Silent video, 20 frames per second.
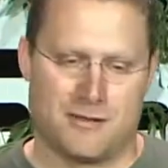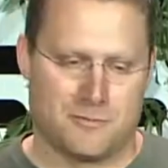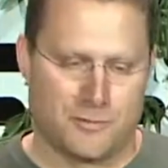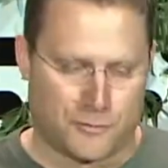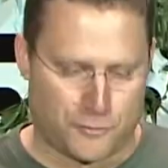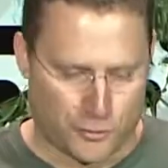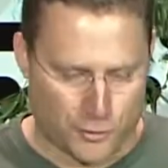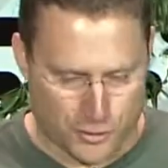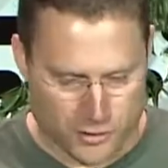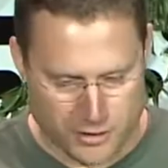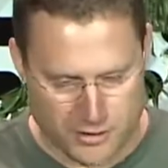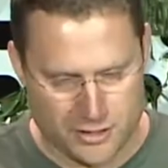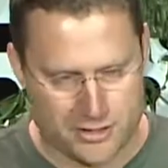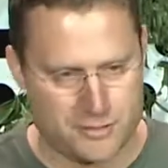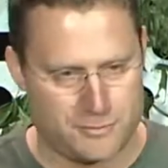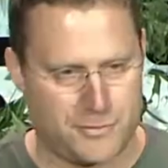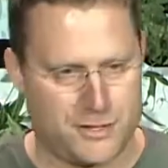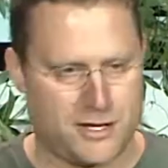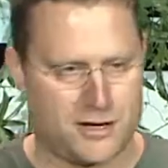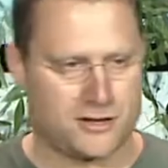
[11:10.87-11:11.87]
Before
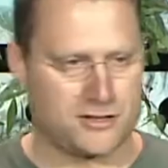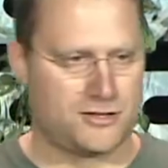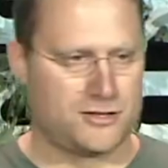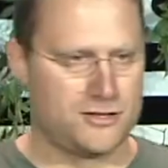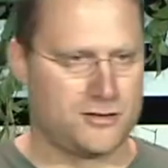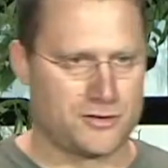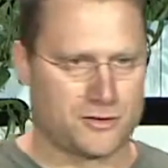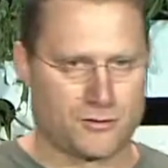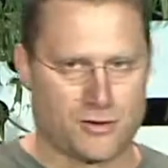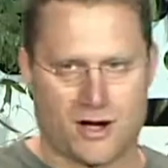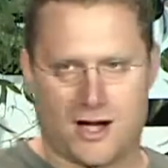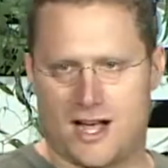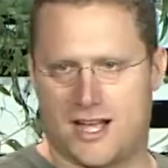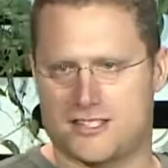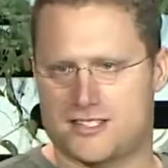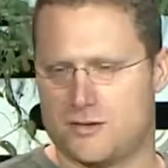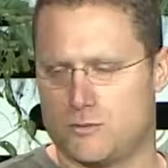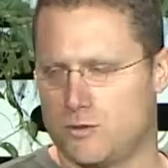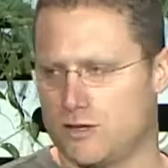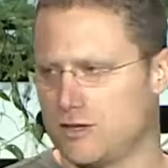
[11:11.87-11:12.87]
PR2 and
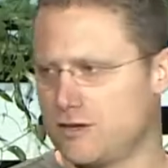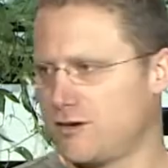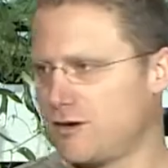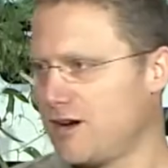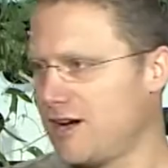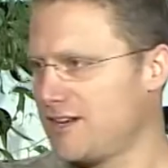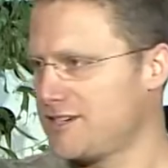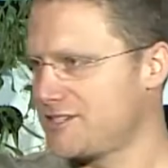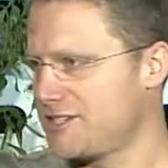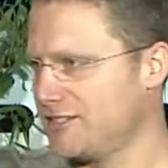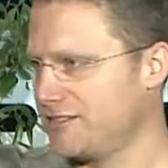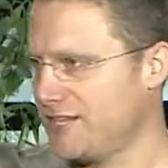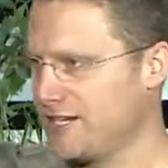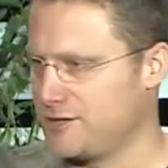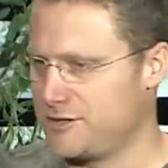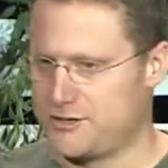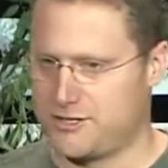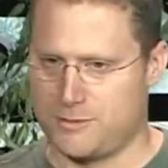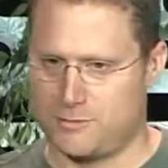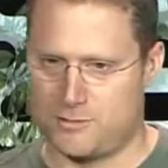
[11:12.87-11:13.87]
ROS and Willow Garage and
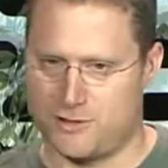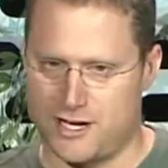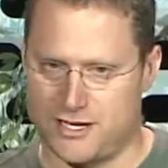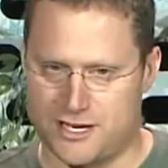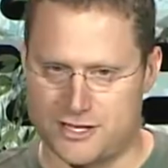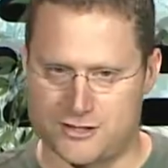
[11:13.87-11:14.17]
later Zipline,